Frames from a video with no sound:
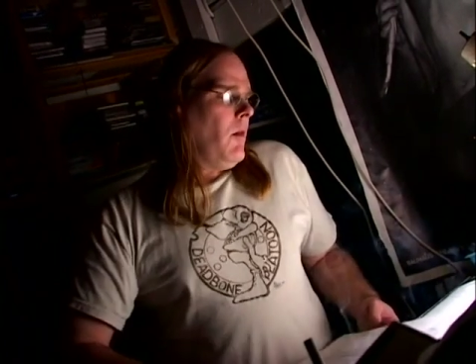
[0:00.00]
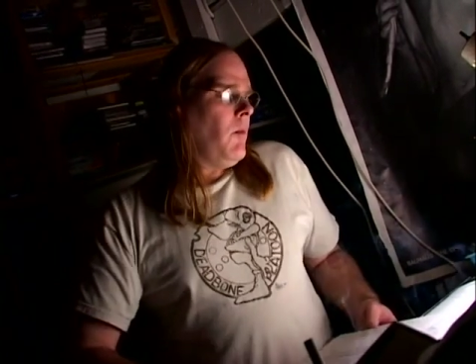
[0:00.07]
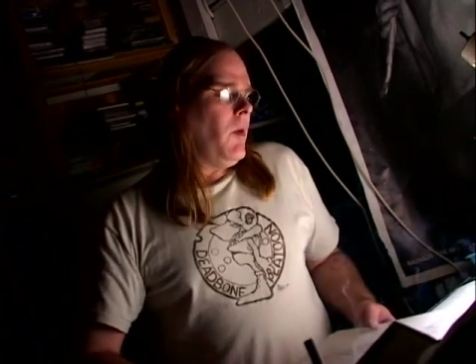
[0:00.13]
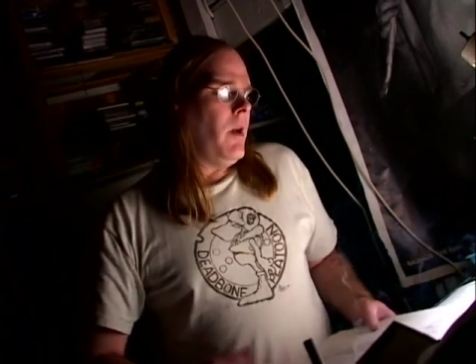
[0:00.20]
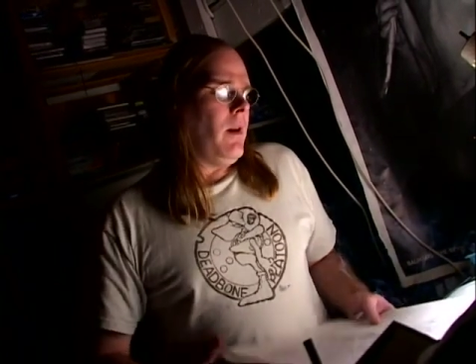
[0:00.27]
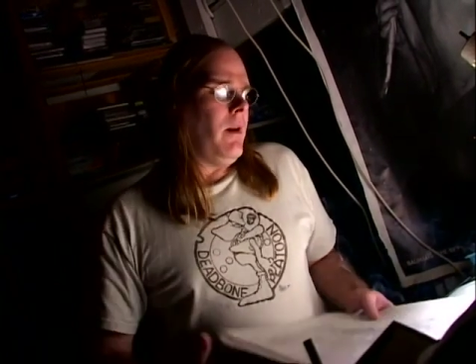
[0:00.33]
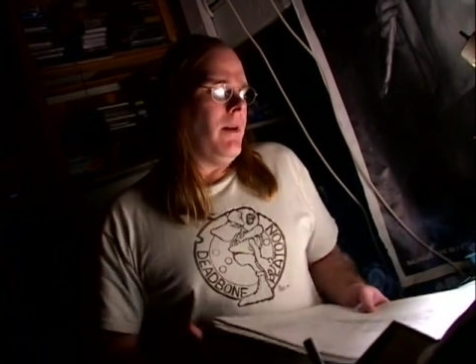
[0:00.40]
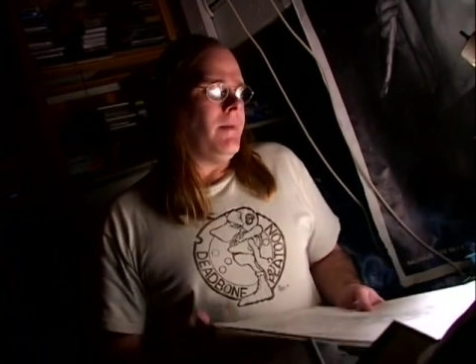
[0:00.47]

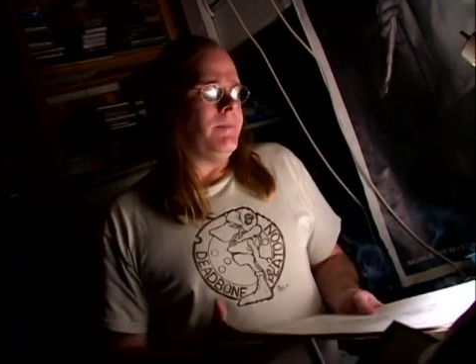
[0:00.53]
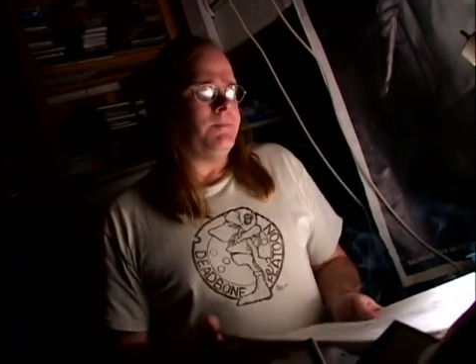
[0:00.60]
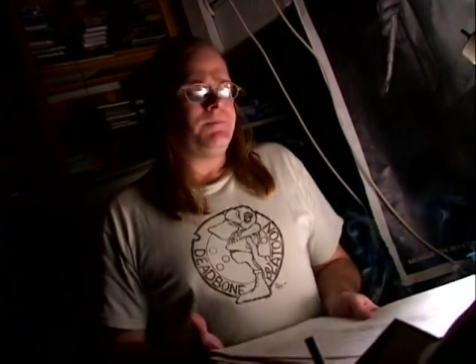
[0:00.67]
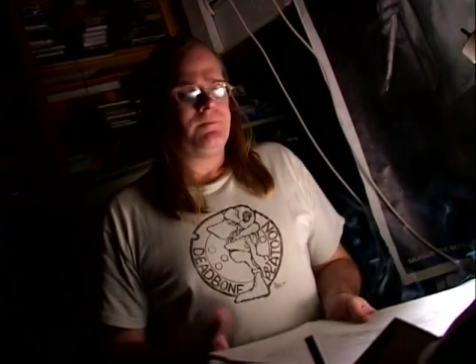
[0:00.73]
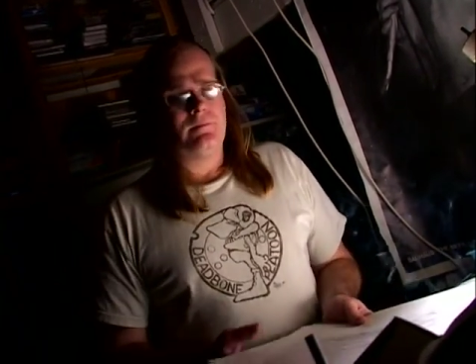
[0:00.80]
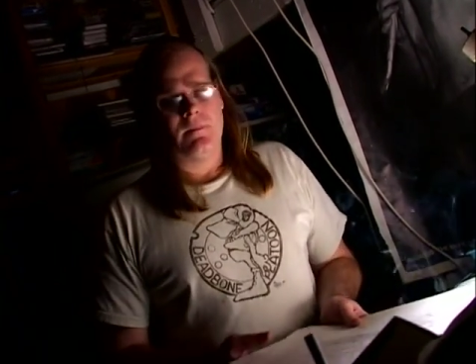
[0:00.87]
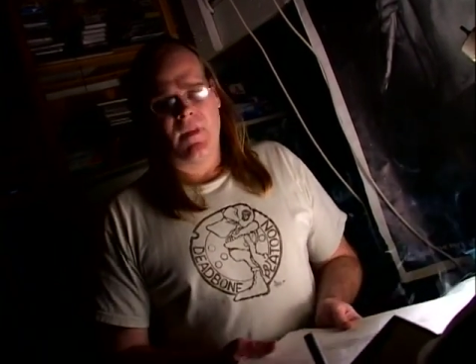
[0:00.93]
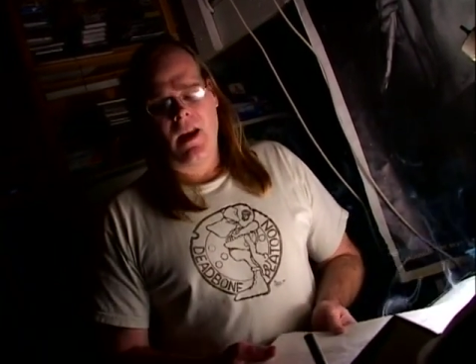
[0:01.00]
But
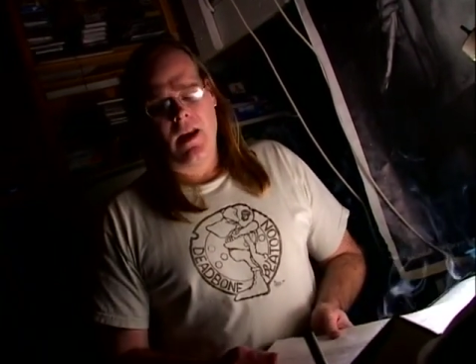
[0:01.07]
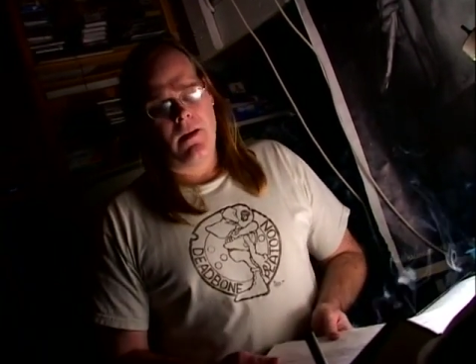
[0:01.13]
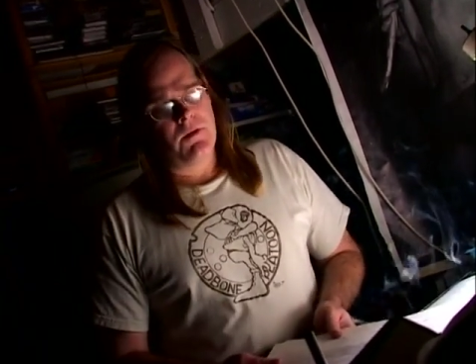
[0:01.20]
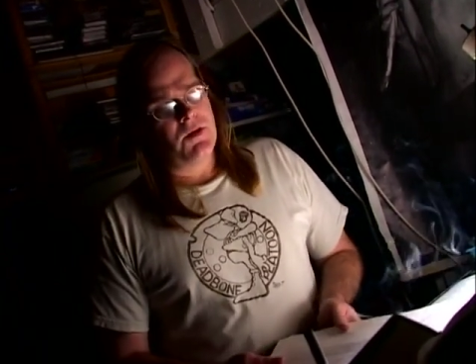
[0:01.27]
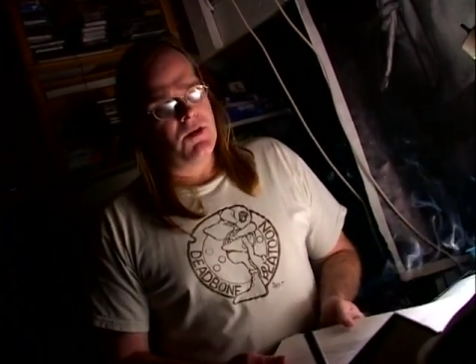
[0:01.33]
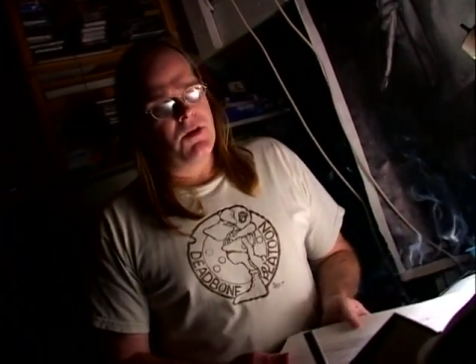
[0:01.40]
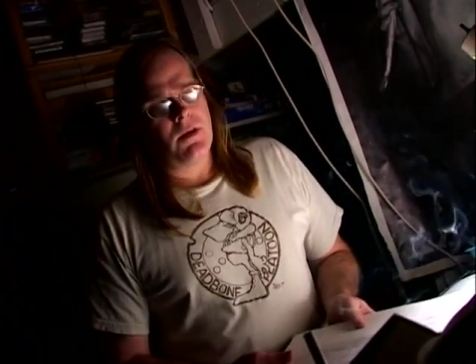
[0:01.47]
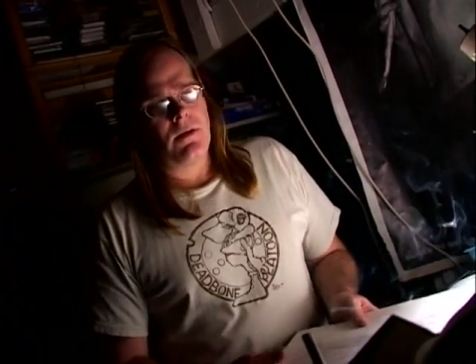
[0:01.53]
I was
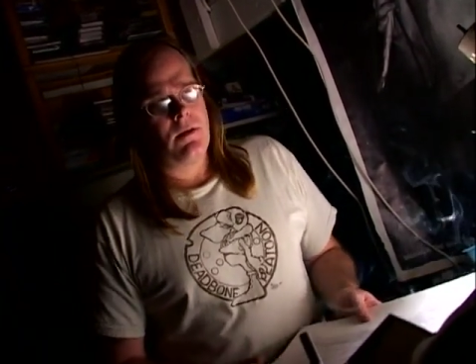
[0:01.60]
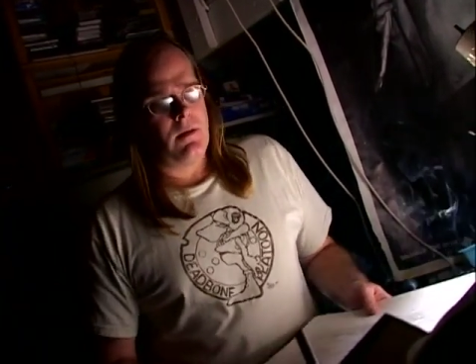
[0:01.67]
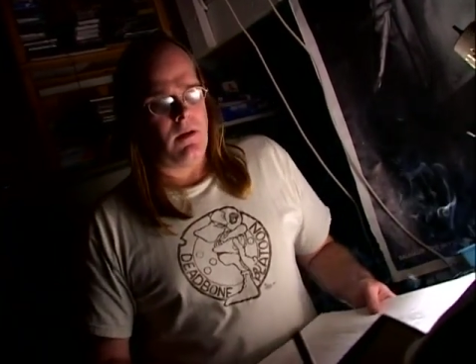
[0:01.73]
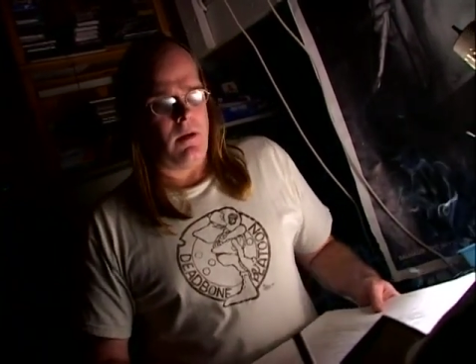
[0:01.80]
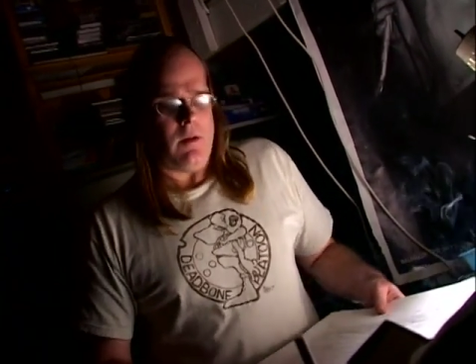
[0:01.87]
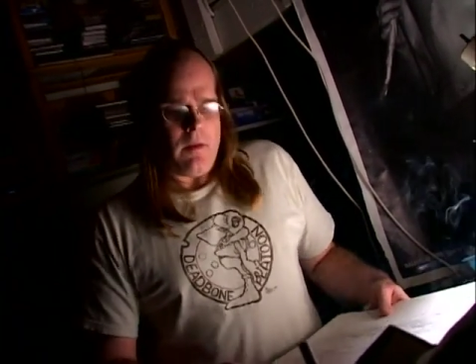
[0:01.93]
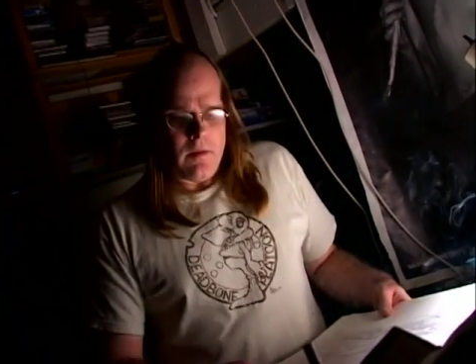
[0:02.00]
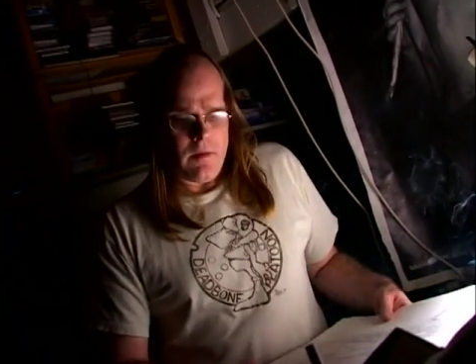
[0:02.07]
just,
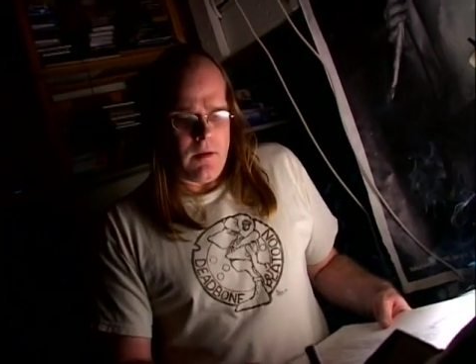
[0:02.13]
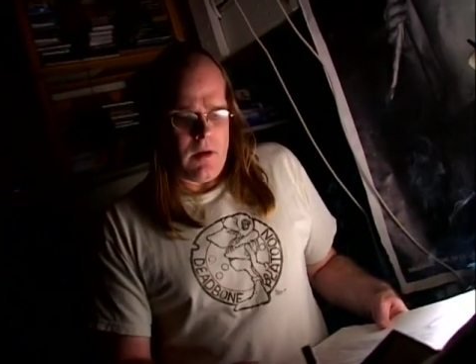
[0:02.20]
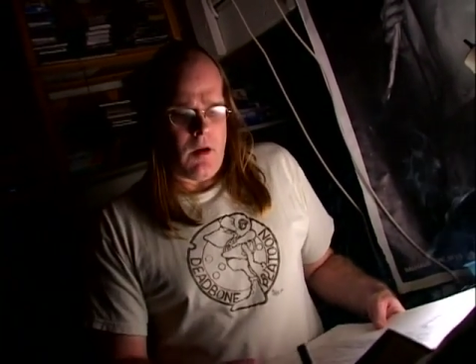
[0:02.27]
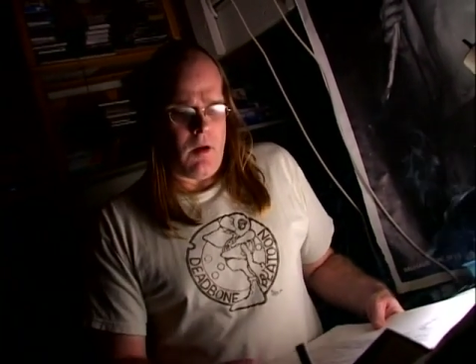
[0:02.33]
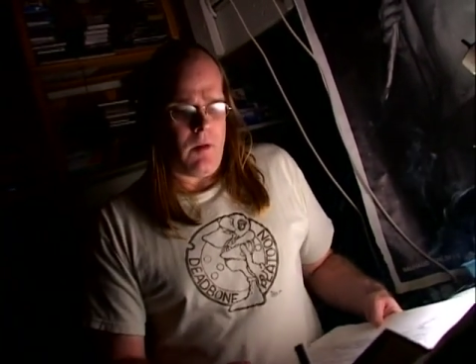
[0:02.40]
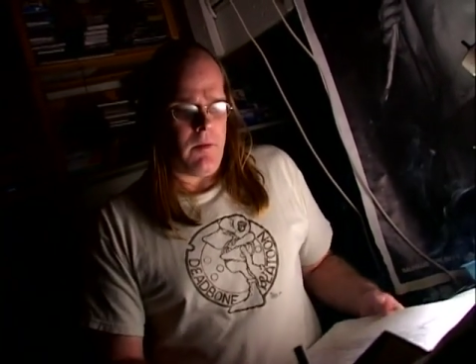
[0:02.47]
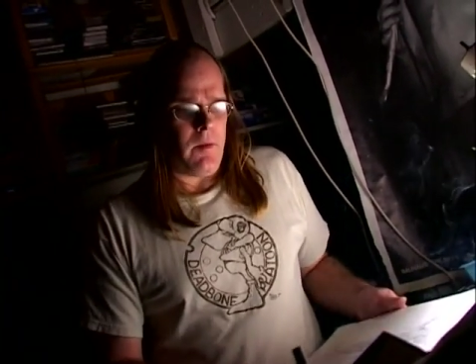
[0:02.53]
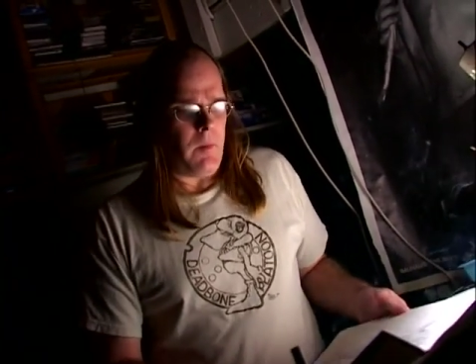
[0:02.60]
you
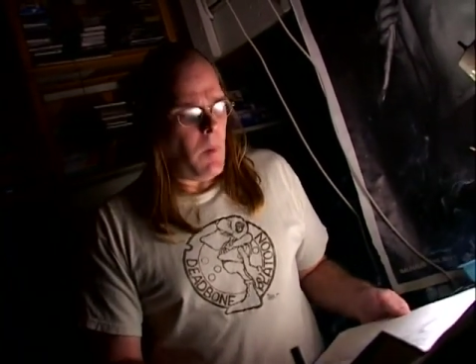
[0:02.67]
know,